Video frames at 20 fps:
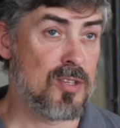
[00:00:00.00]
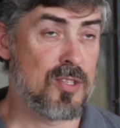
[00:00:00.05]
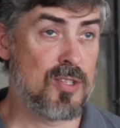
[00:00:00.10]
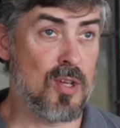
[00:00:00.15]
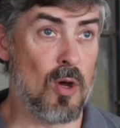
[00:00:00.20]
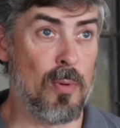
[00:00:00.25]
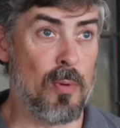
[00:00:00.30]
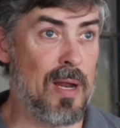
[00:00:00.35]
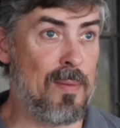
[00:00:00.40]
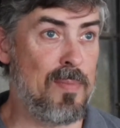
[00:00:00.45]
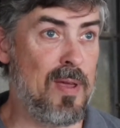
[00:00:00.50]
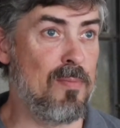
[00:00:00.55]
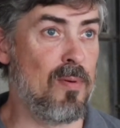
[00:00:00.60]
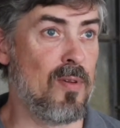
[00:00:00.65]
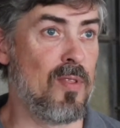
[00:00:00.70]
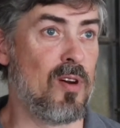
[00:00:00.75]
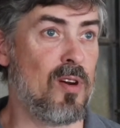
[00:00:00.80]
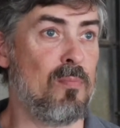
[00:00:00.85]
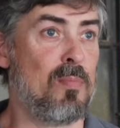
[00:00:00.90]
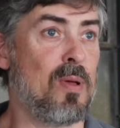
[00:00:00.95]
so many
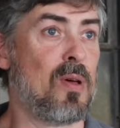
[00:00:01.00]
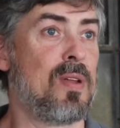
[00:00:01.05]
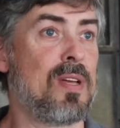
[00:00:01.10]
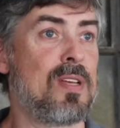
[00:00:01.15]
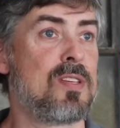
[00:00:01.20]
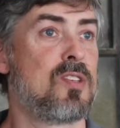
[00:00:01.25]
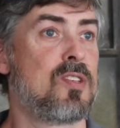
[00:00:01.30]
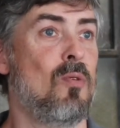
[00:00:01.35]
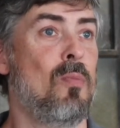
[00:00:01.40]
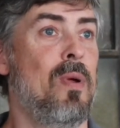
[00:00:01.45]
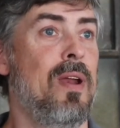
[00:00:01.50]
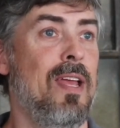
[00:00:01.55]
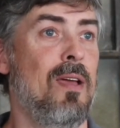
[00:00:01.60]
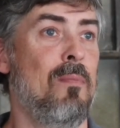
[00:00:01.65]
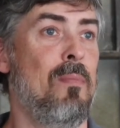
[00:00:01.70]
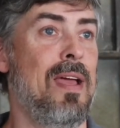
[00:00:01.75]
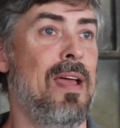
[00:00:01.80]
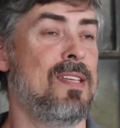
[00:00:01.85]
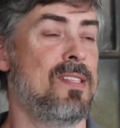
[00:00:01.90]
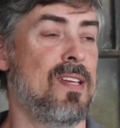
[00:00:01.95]
people that are building so many
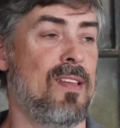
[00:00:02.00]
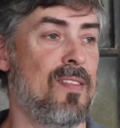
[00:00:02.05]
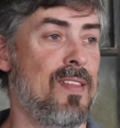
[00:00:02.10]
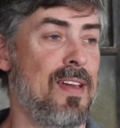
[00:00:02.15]
amazing